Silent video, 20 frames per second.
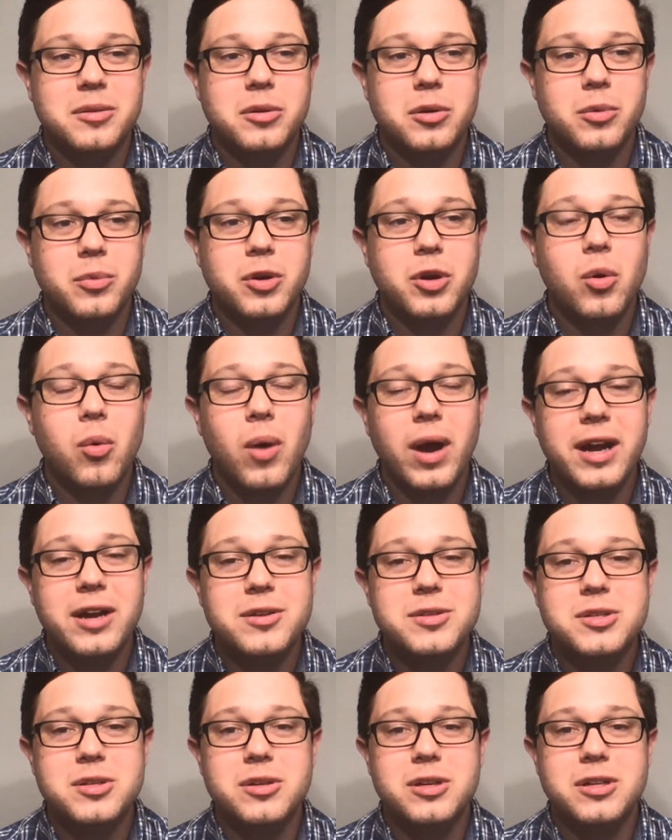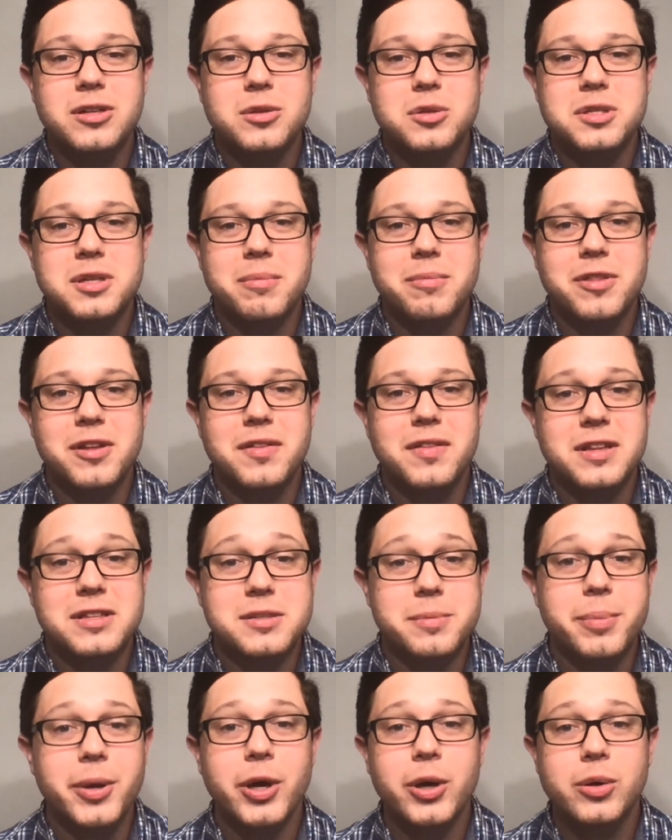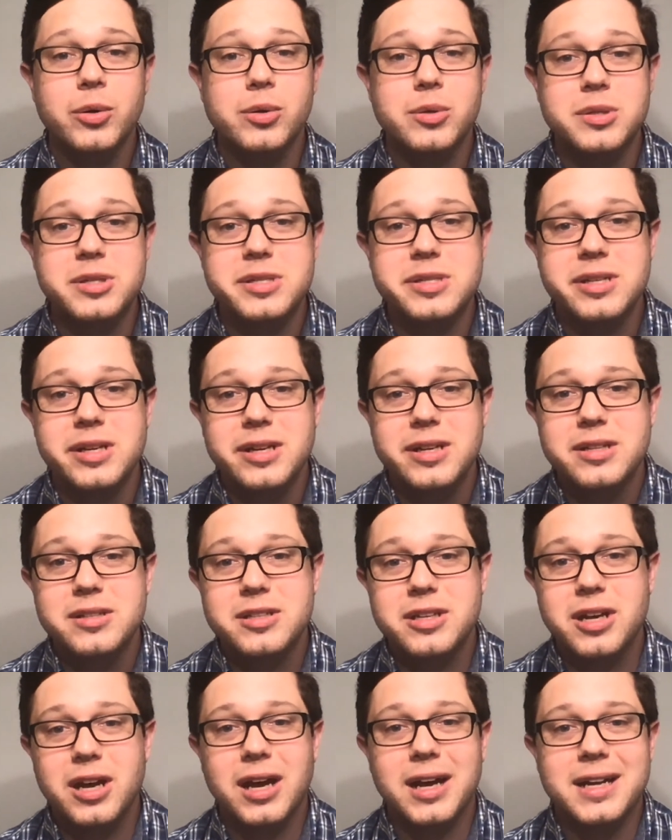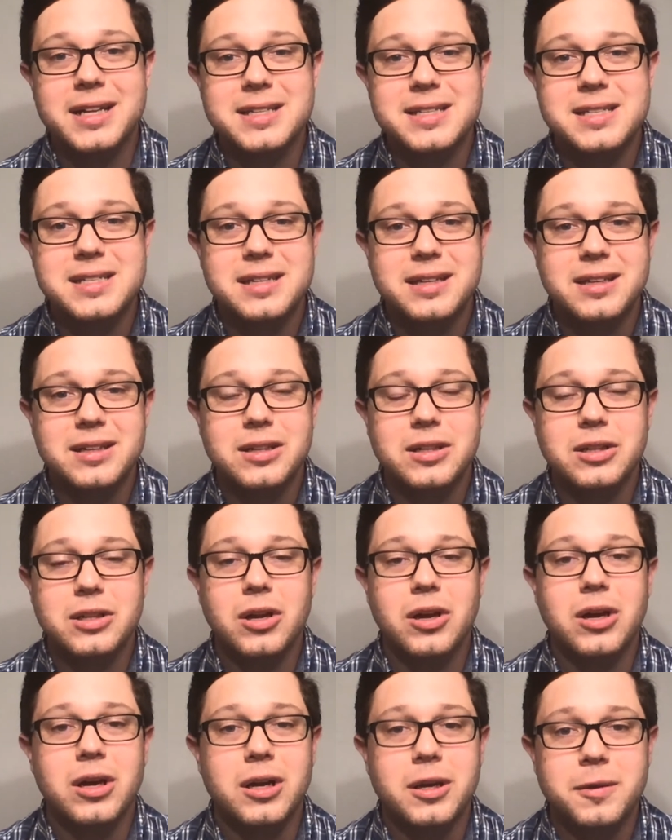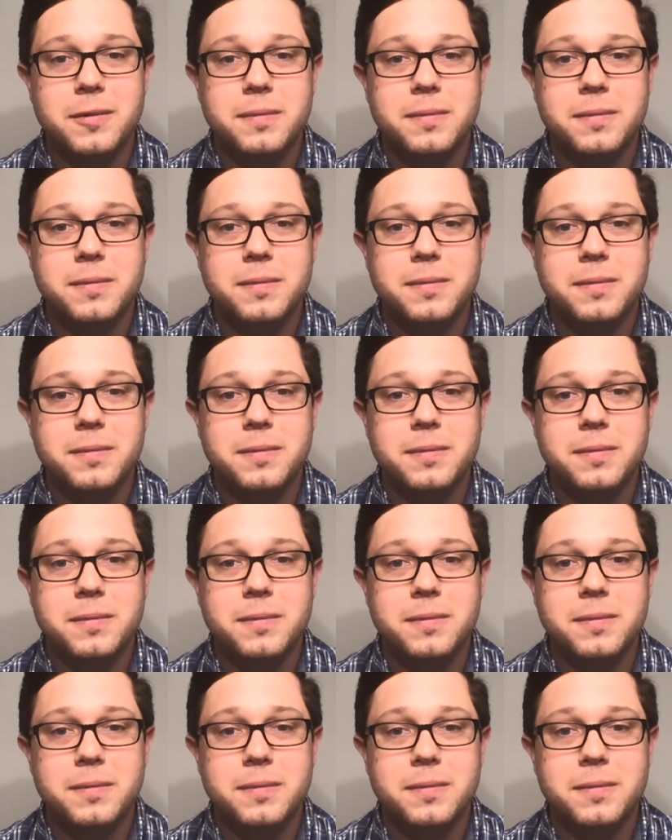or requires you to do something that's opposed to God's law.